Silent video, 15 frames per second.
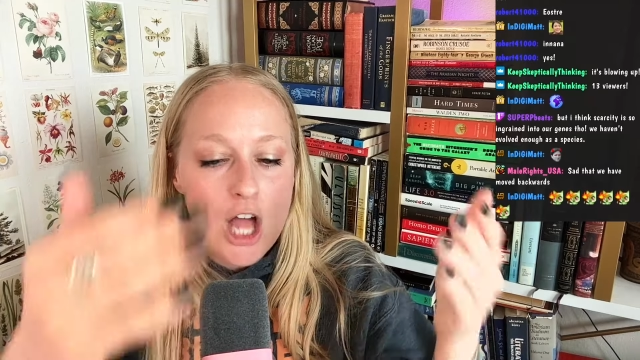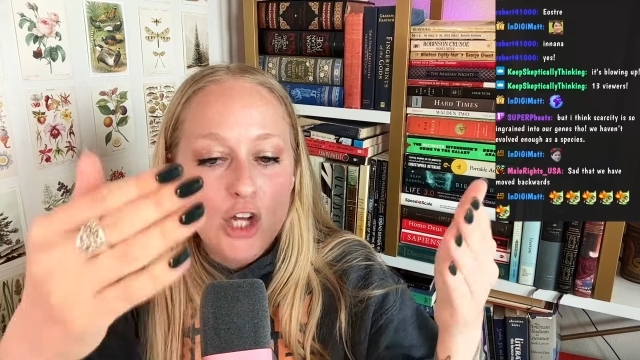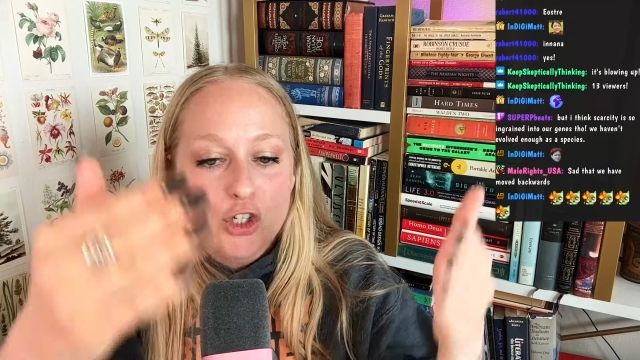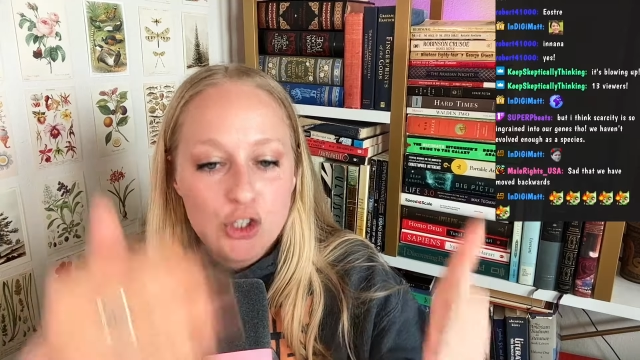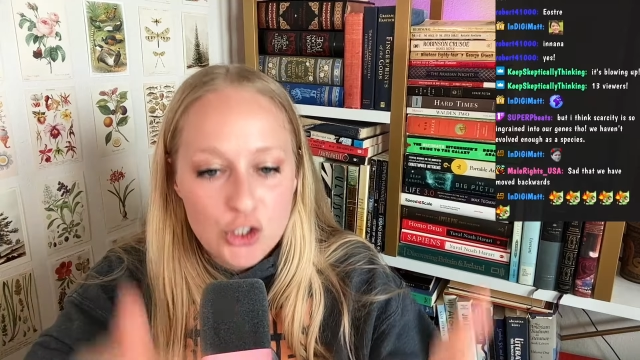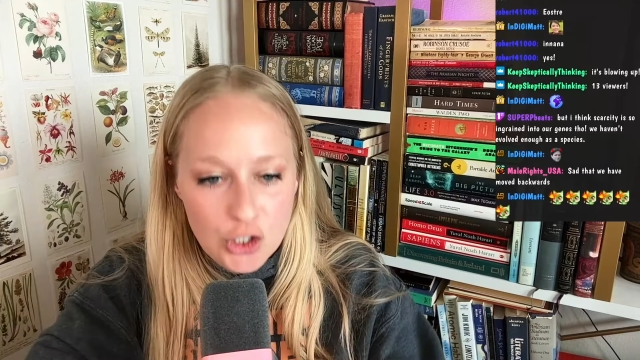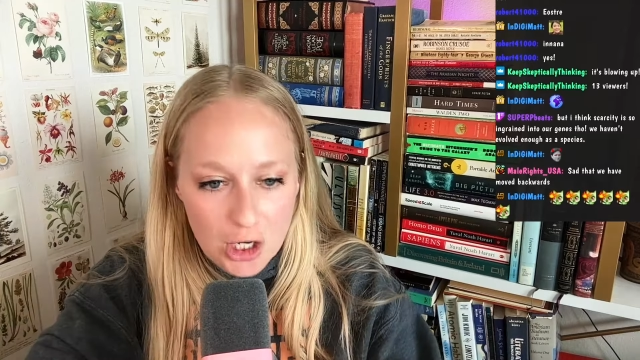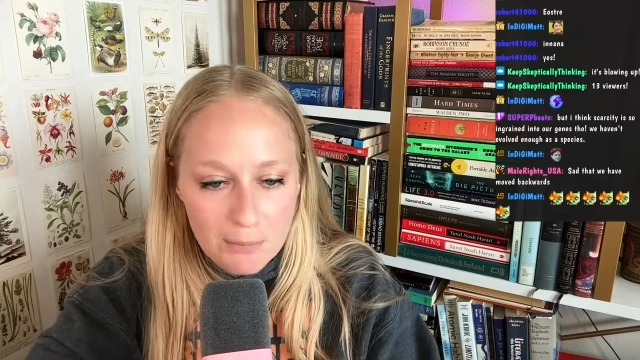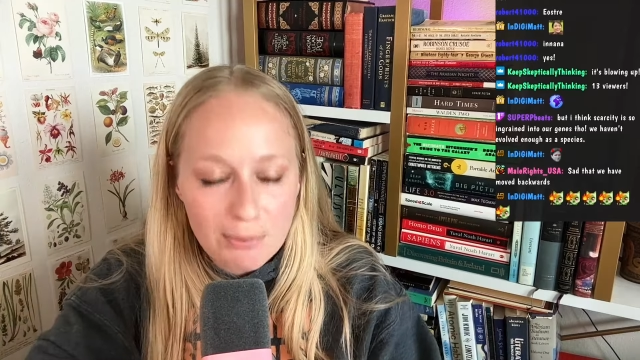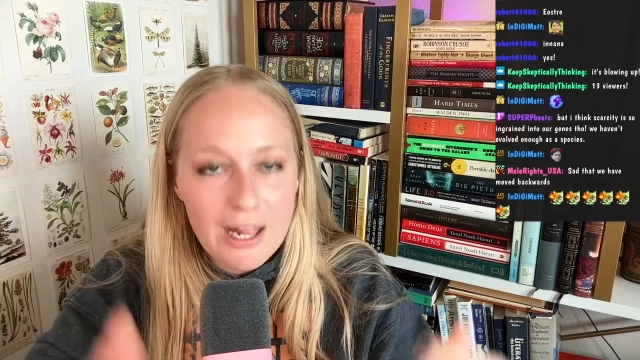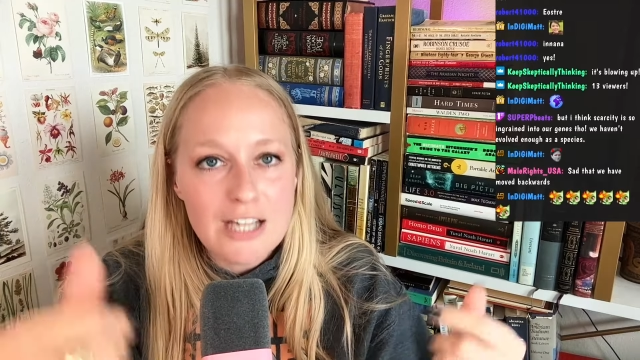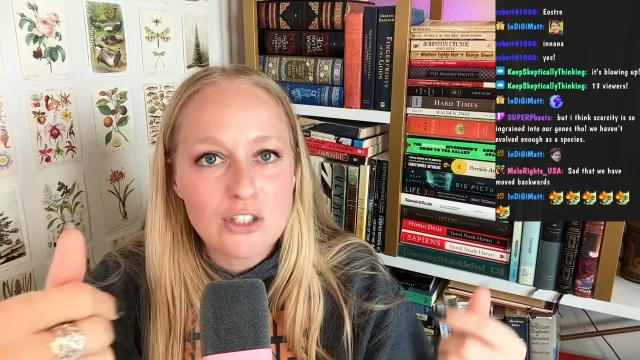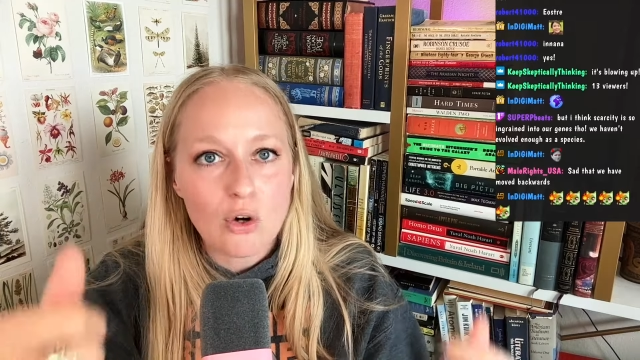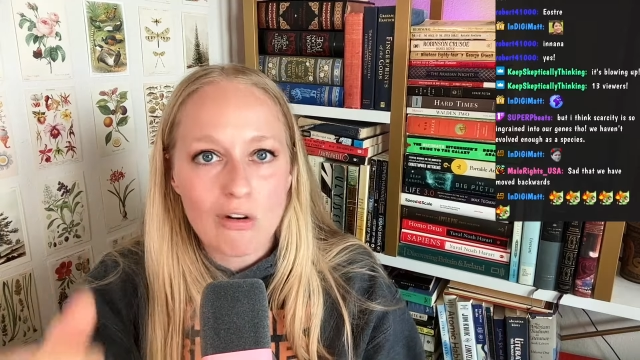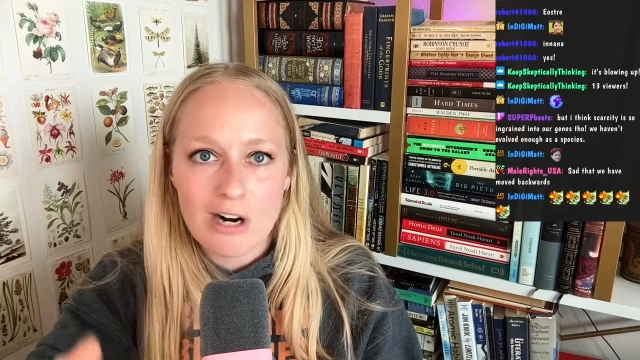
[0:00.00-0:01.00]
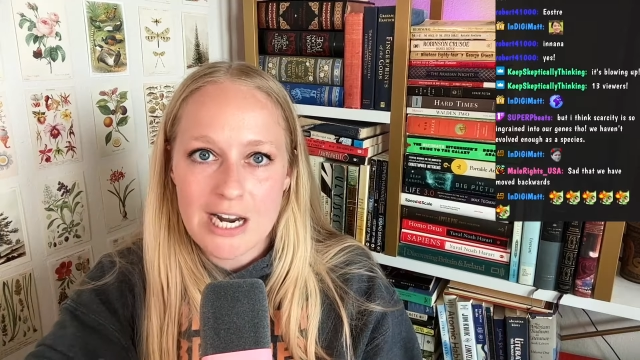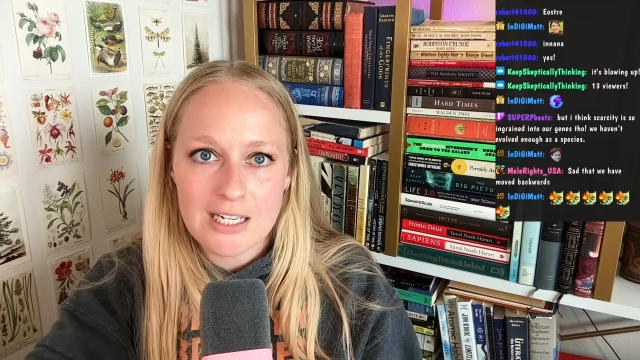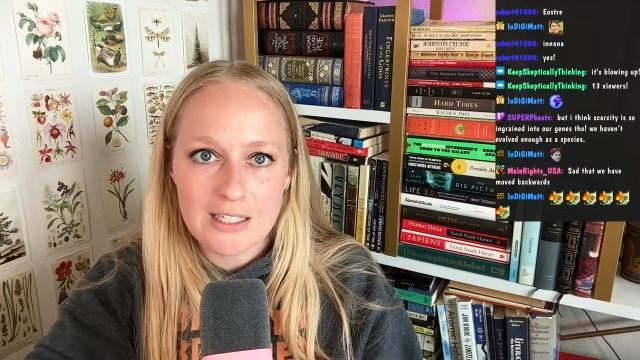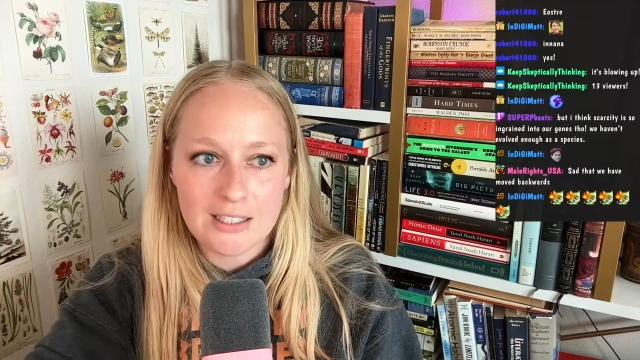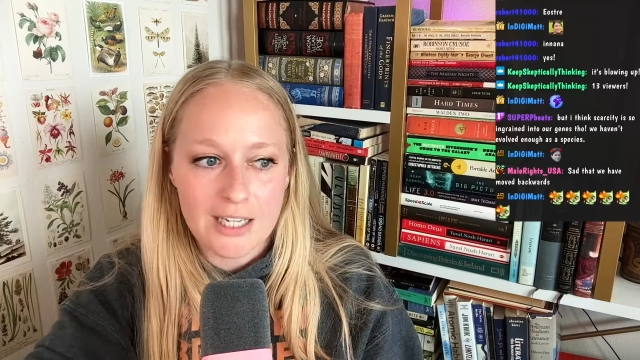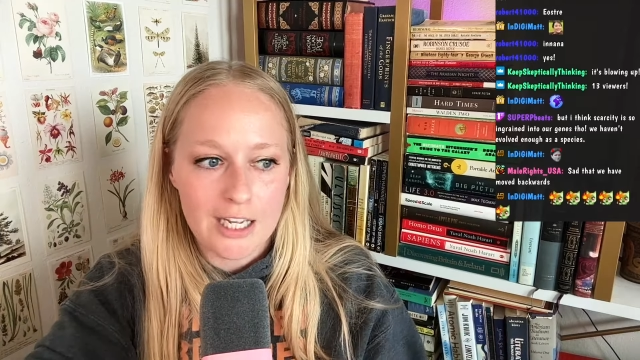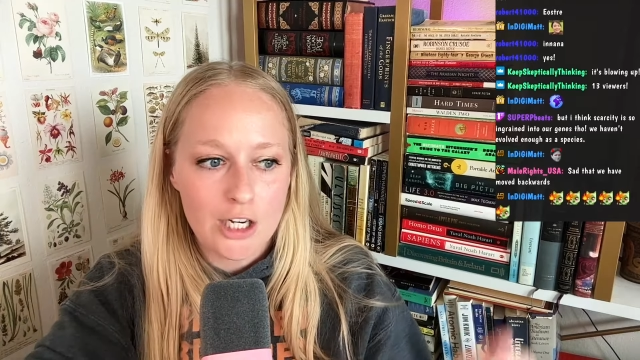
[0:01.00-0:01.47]

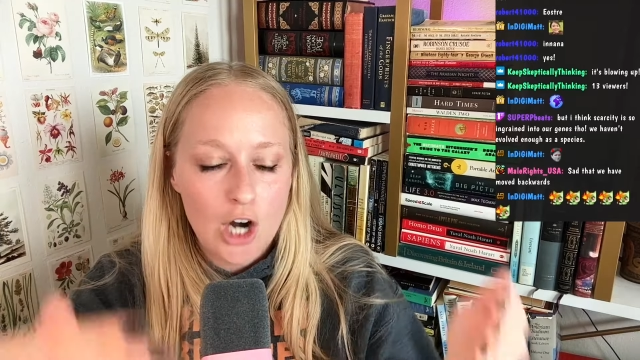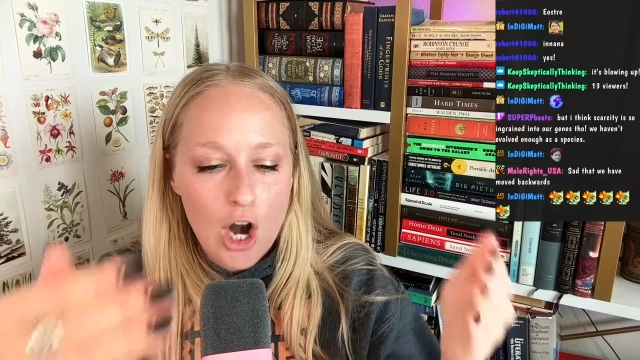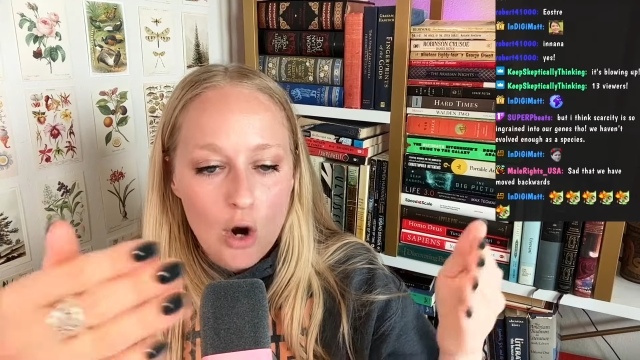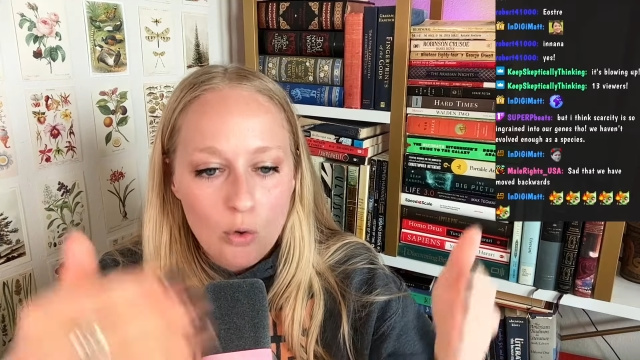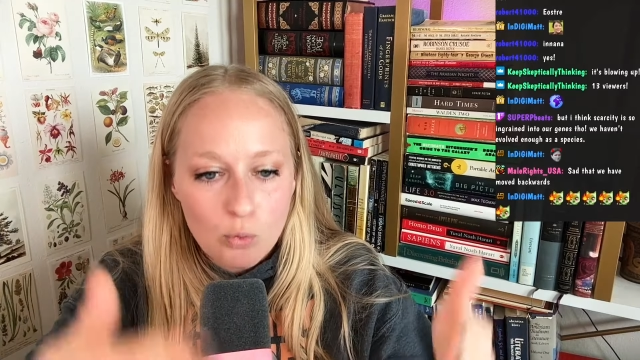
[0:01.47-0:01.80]
surplus-oriented,